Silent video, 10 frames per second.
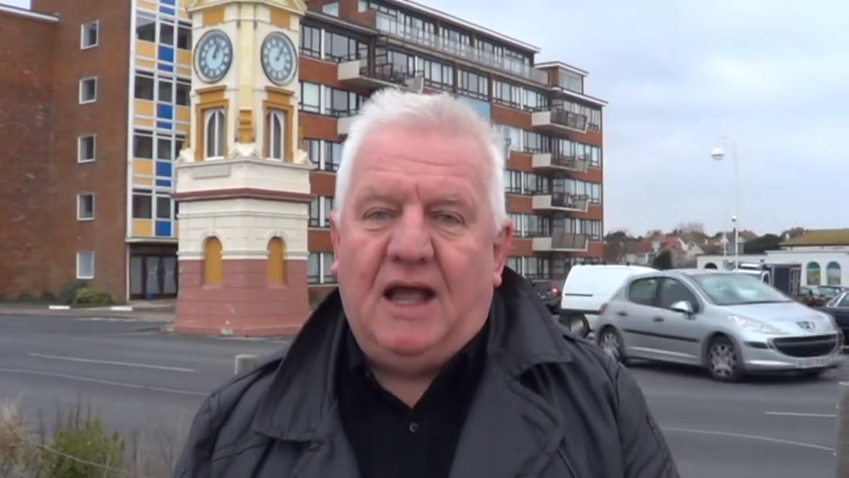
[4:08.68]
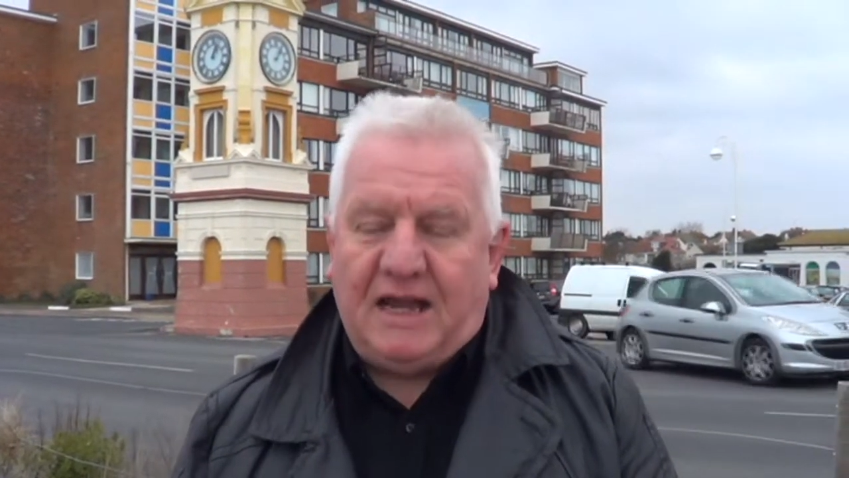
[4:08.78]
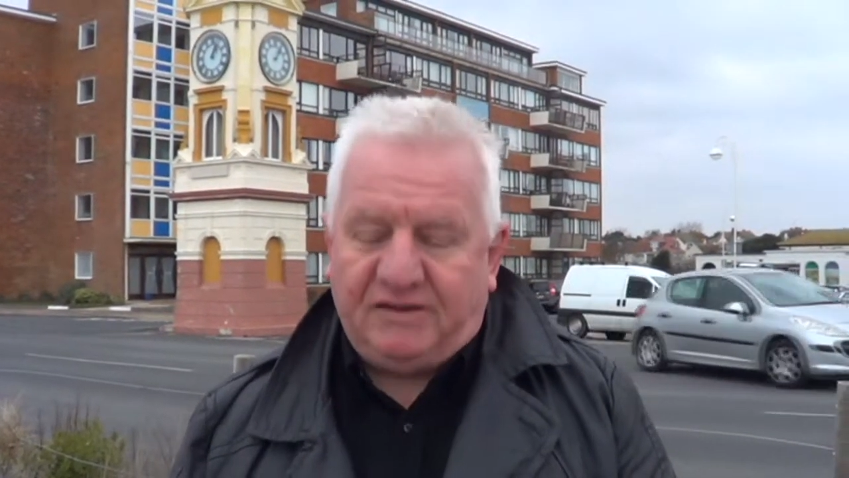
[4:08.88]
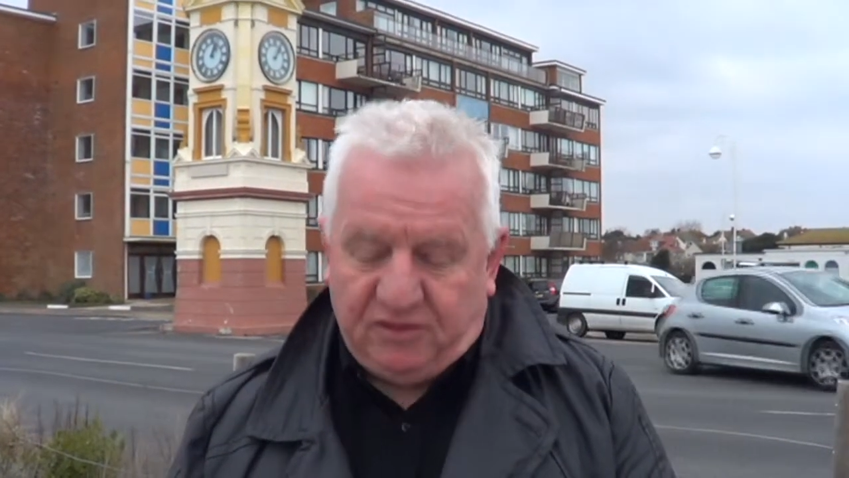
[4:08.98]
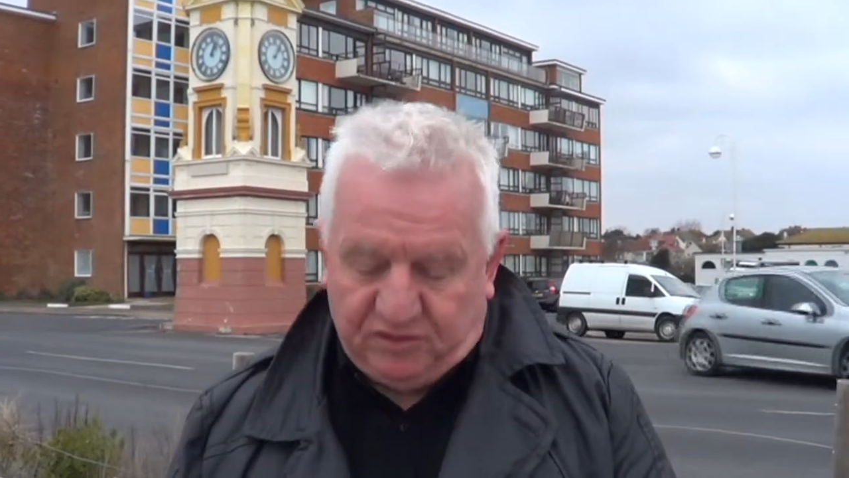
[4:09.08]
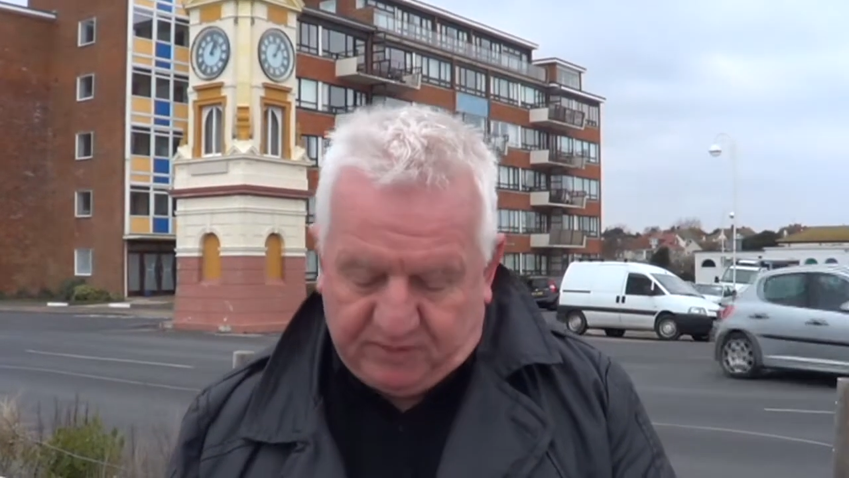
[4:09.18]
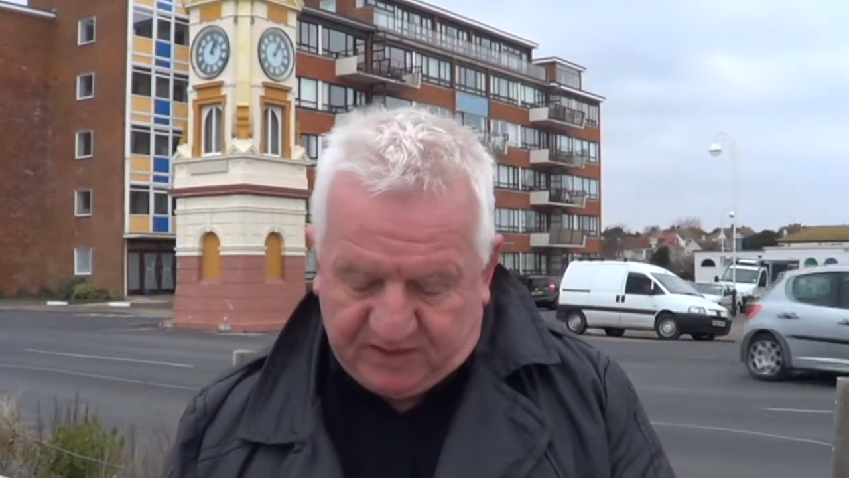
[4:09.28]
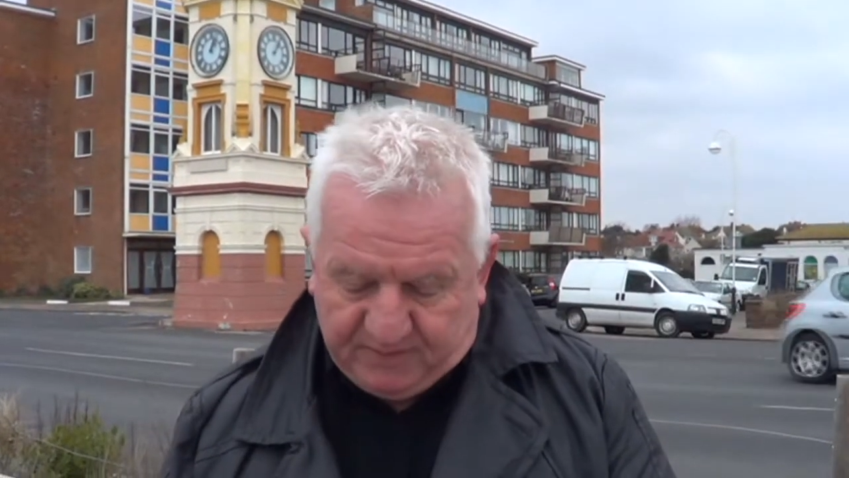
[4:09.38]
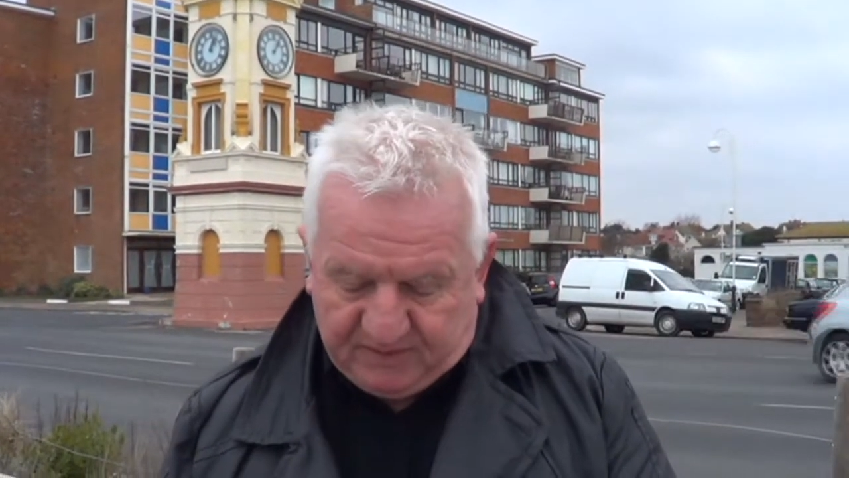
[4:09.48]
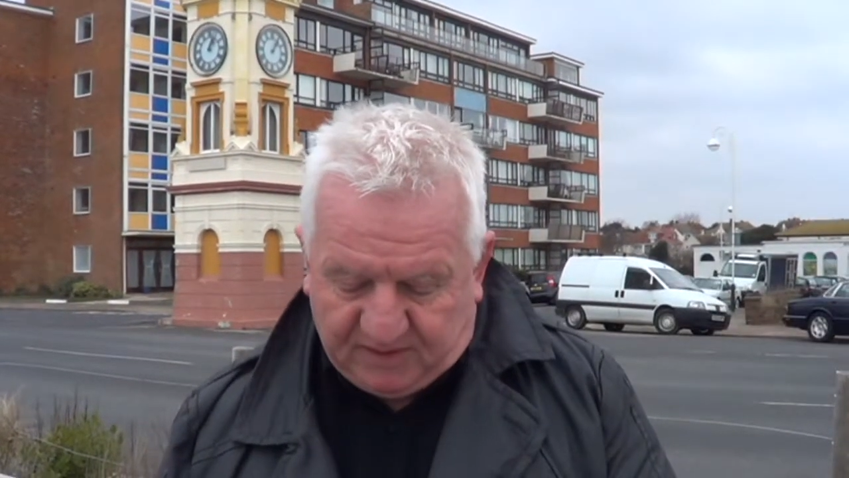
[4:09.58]
Acting on the
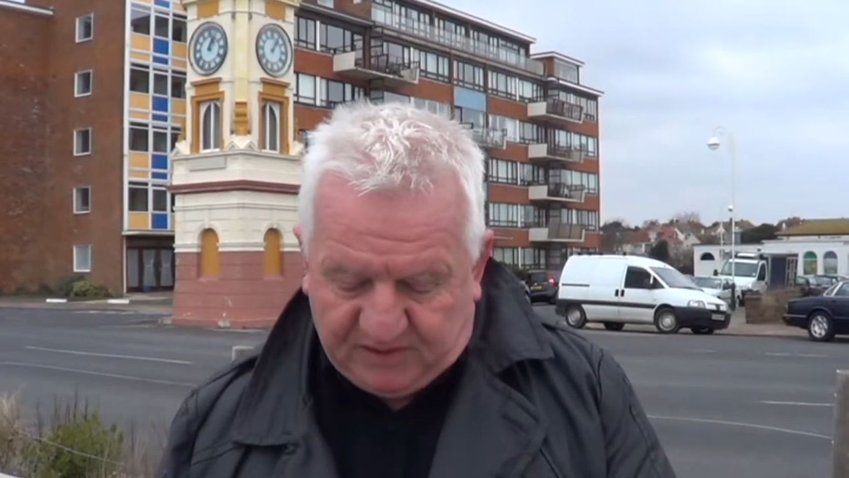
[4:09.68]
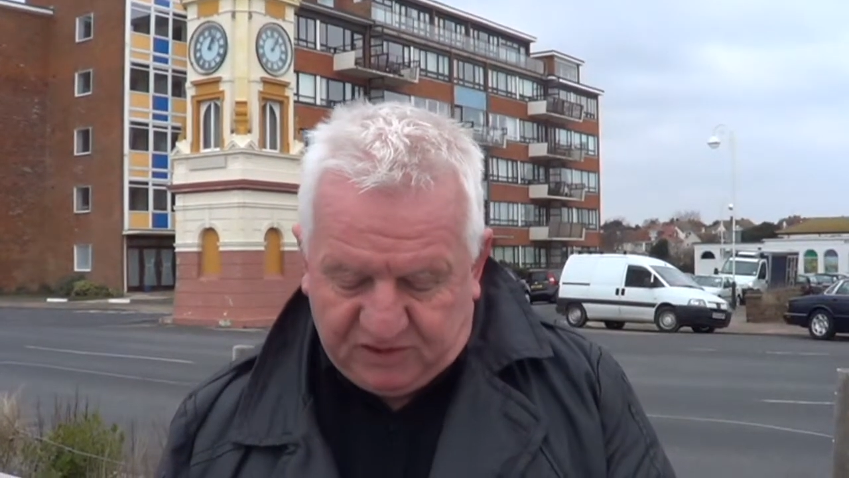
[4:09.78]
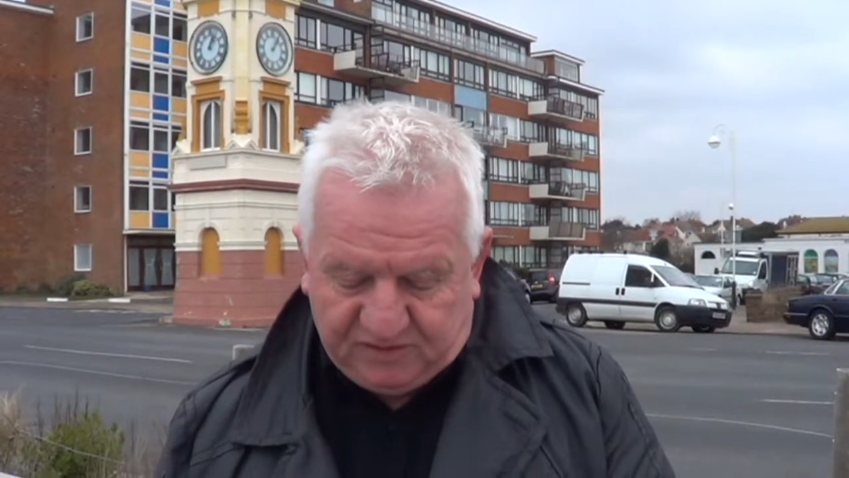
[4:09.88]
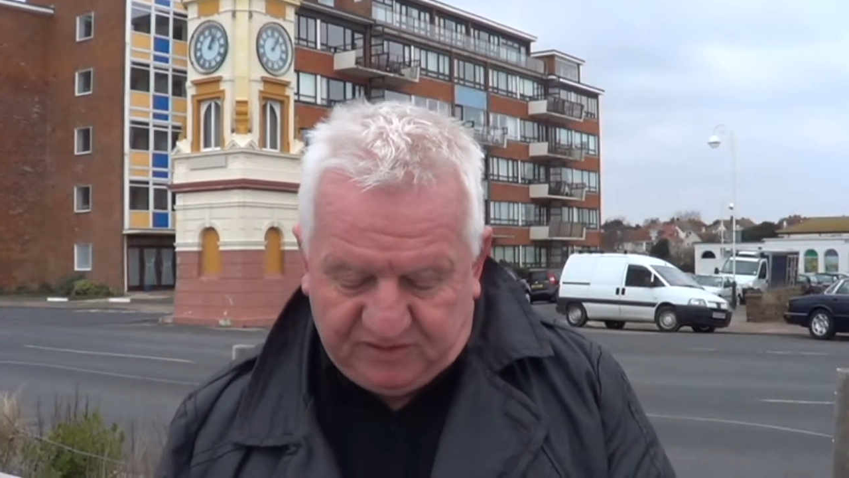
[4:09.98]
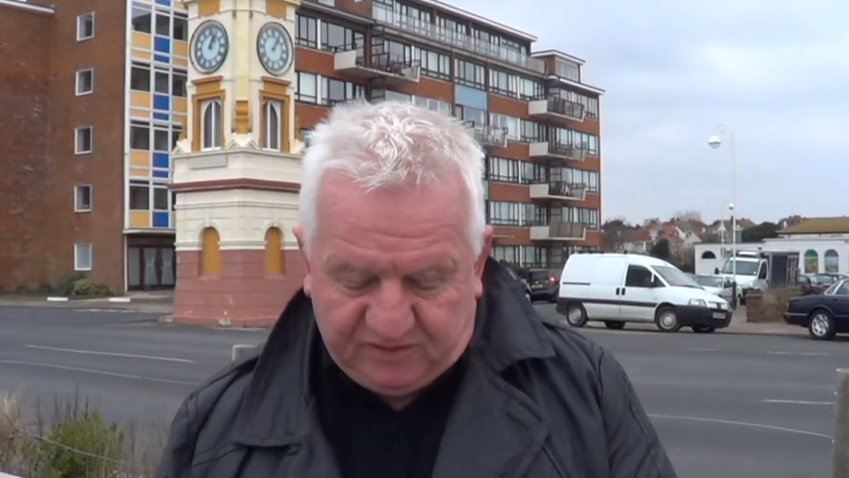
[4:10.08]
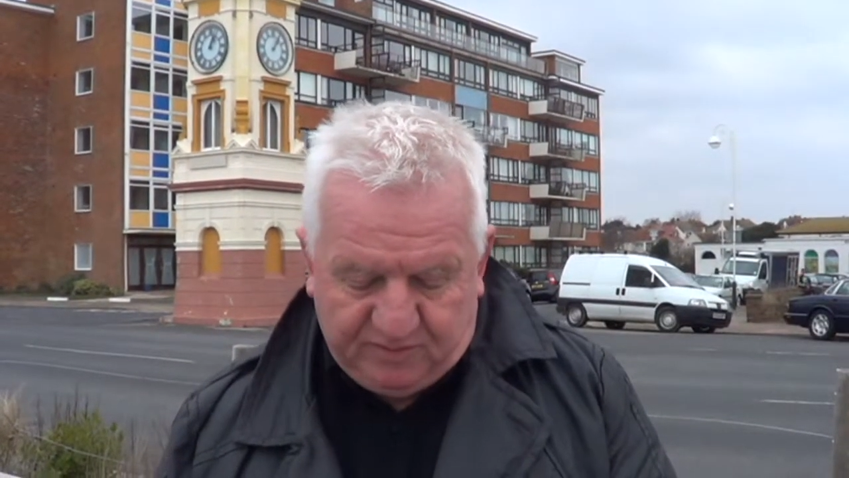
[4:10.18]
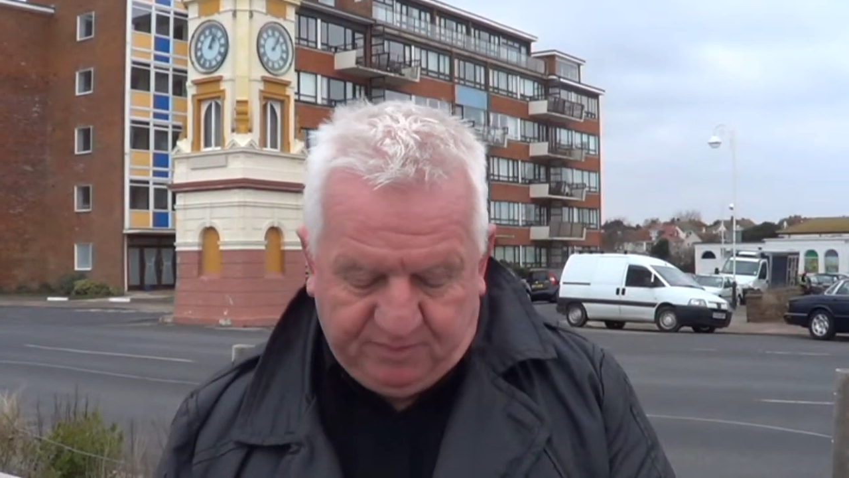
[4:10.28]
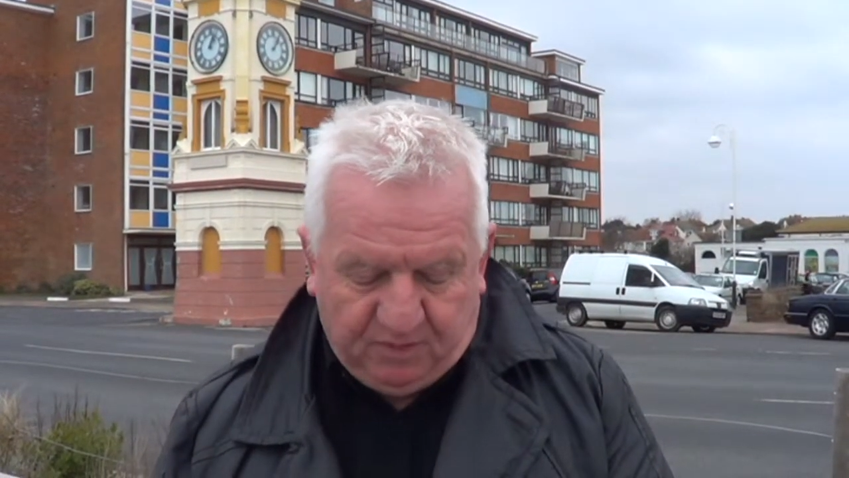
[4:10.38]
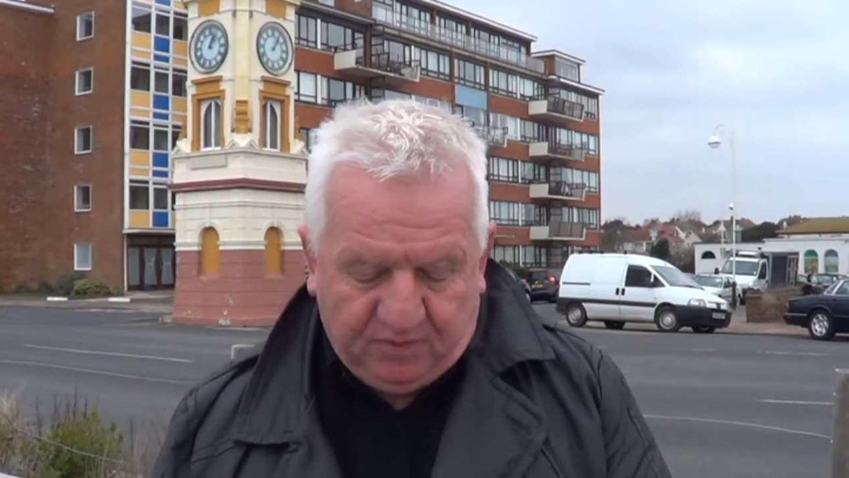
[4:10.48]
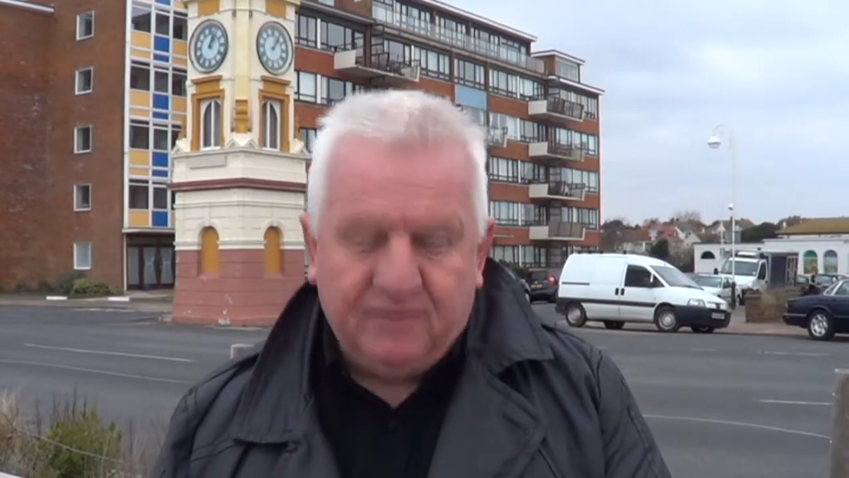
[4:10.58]
recommendations of this
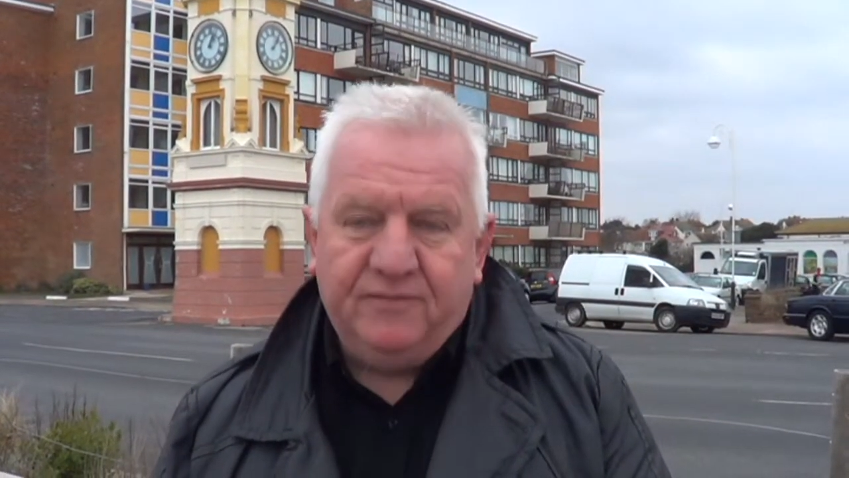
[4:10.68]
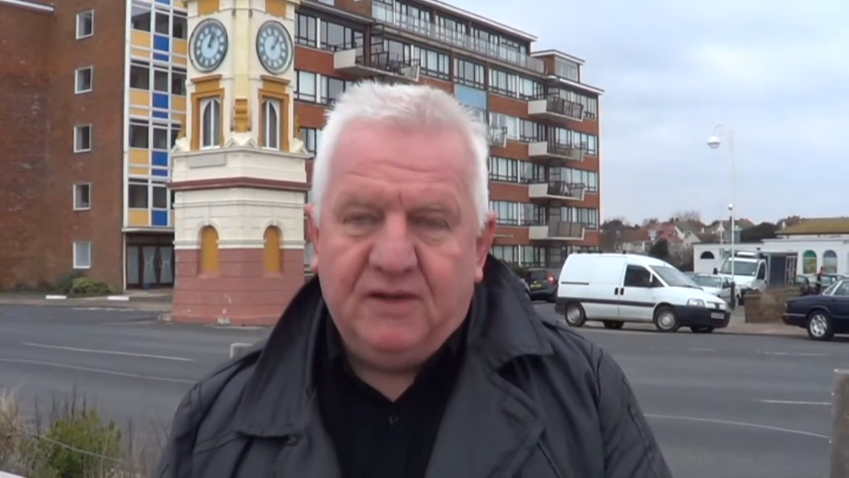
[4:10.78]
report,